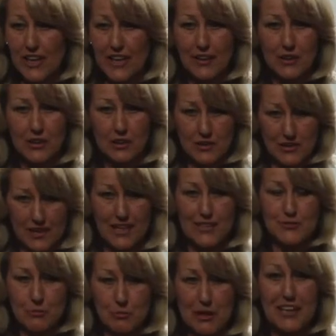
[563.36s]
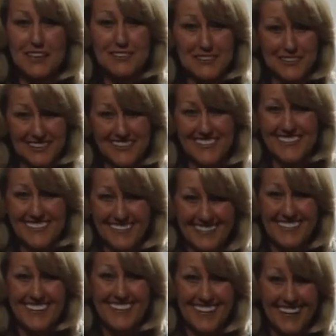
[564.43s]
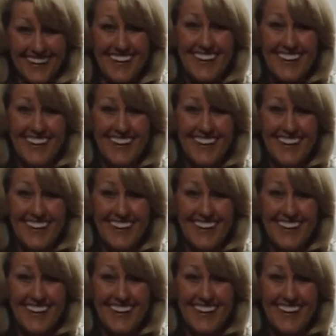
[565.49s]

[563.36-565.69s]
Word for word: now? Ask for parsley. Yeah.